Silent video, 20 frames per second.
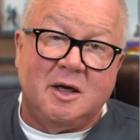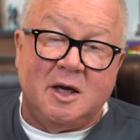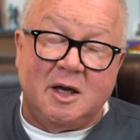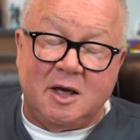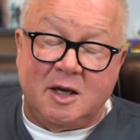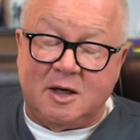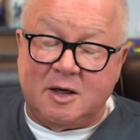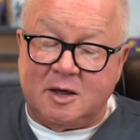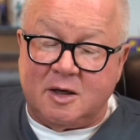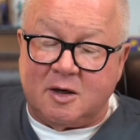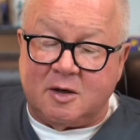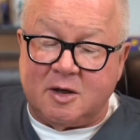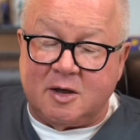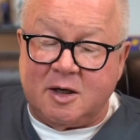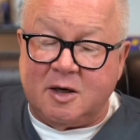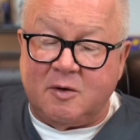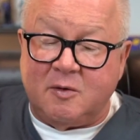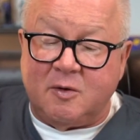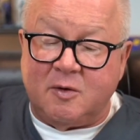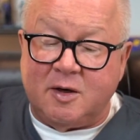And you
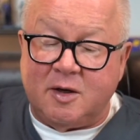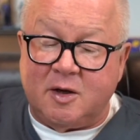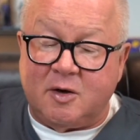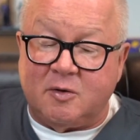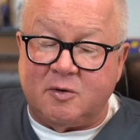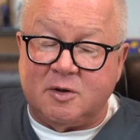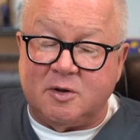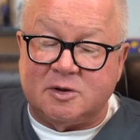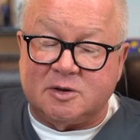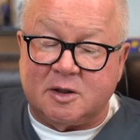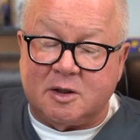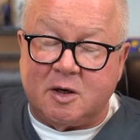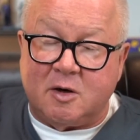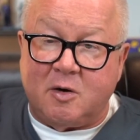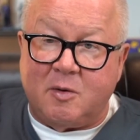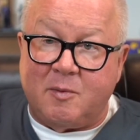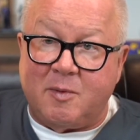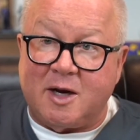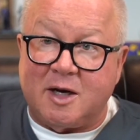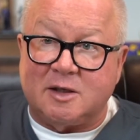know, and they'll usually go,
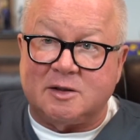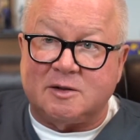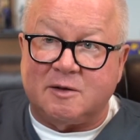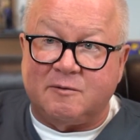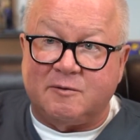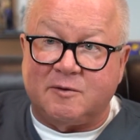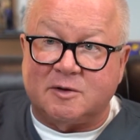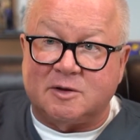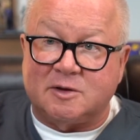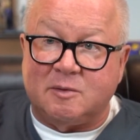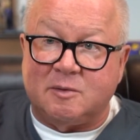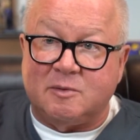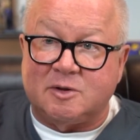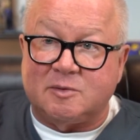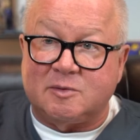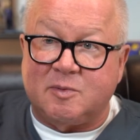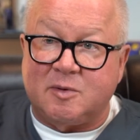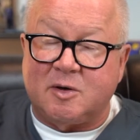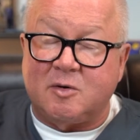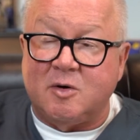"Oh my gosh, I feel so
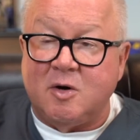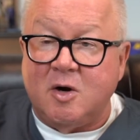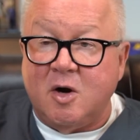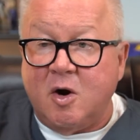much better."